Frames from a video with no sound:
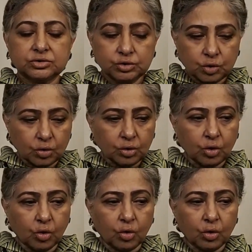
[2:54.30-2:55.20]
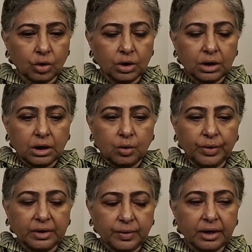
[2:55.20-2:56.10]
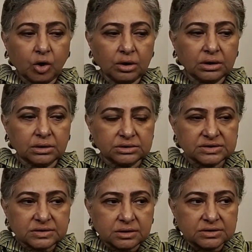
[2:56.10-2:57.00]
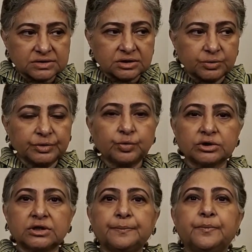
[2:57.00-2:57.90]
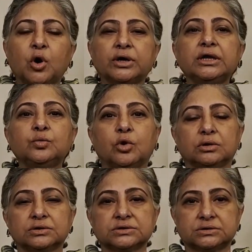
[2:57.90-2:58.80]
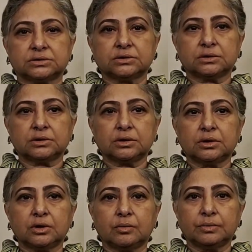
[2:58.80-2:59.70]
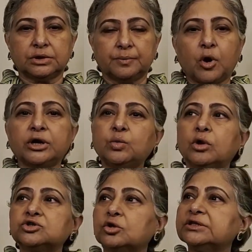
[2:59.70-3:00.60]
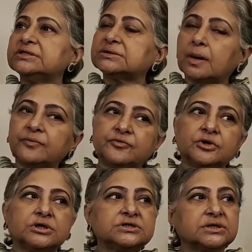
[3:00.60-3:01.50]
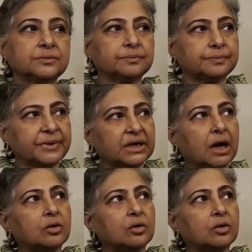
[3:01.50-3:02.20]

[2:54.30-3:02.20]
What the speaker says: So don't go, we are all just concerned with what the body wants. The body wants all these comforts and big